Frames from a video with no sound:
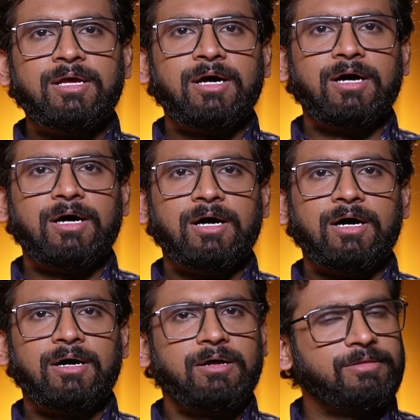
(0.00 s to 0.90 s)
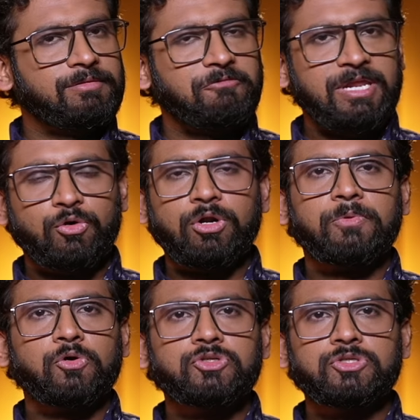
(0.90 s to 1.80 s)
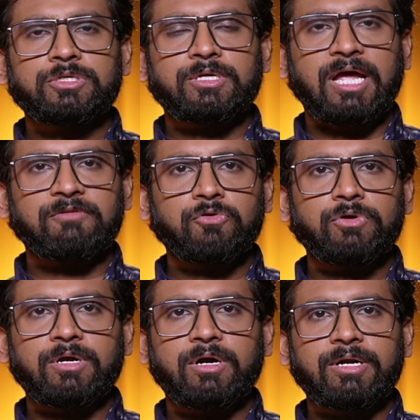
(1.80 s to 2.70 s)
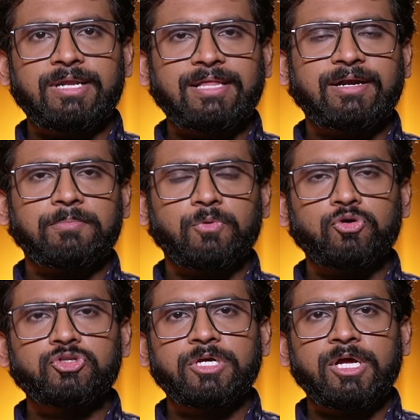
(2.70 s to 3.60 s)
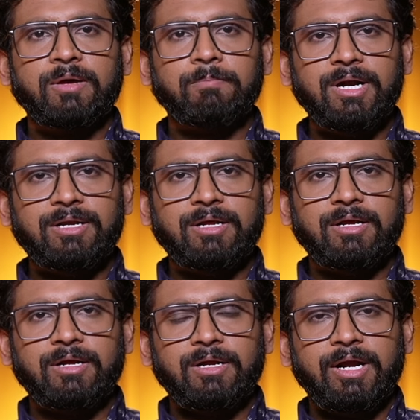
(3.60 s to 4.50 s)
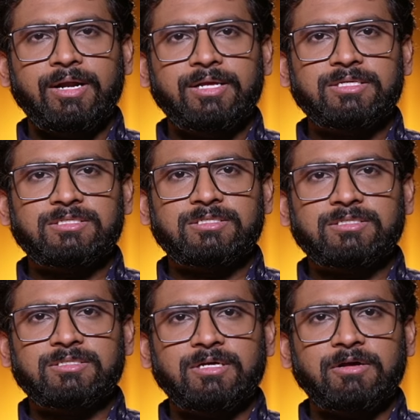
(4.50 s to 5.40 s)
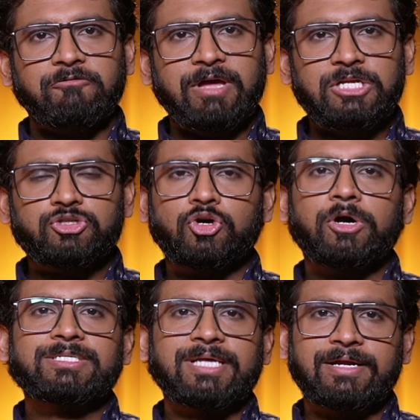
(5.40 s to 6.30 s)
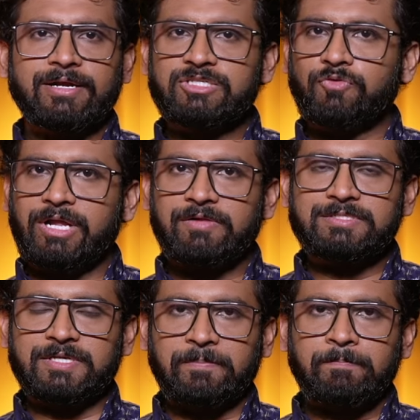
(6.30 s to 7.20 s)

Very good approach. I won't deny that approach, but it is very short-sighted is what I will say.